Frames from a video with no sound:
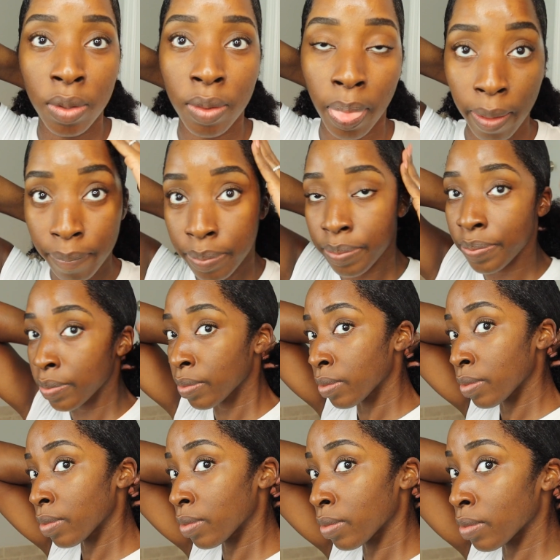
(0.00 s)
I love
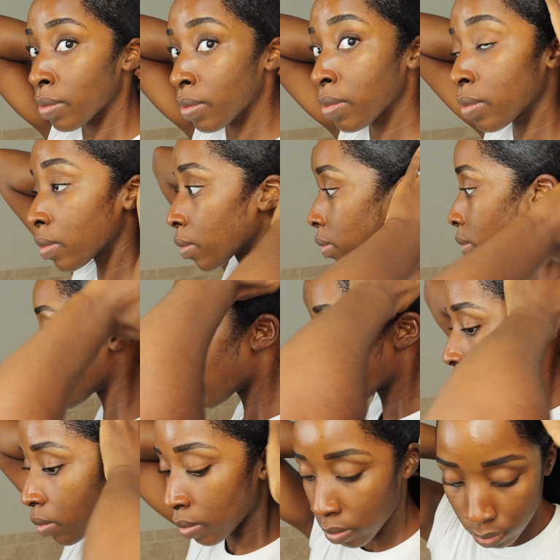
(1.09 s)
so much. Now
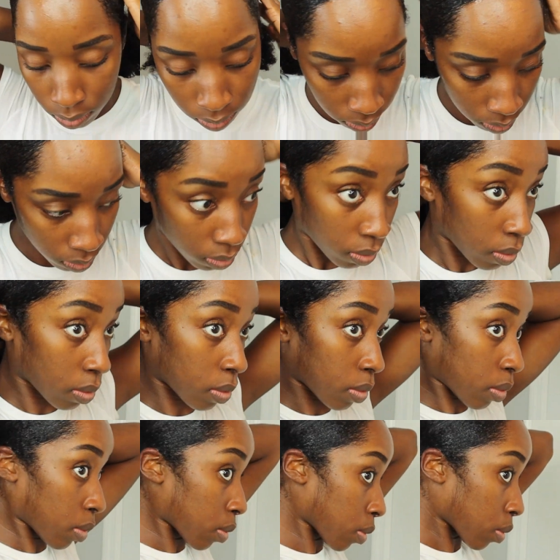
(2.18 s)
the other side is done.
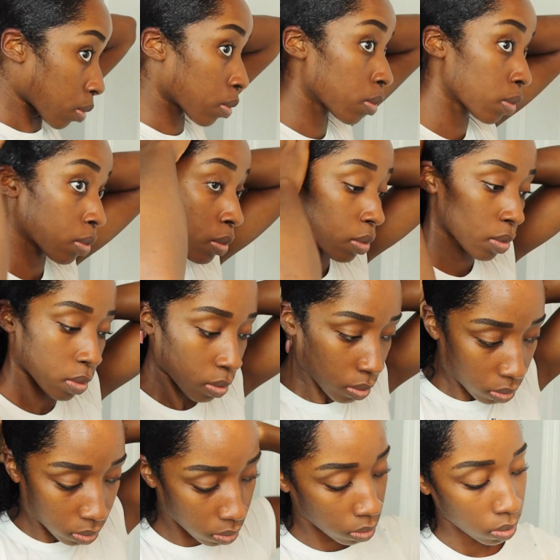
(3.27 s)
As you can see, my
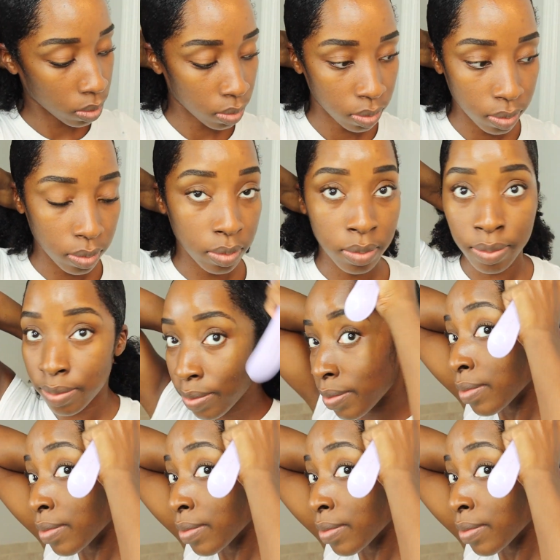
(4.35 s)
hair is laid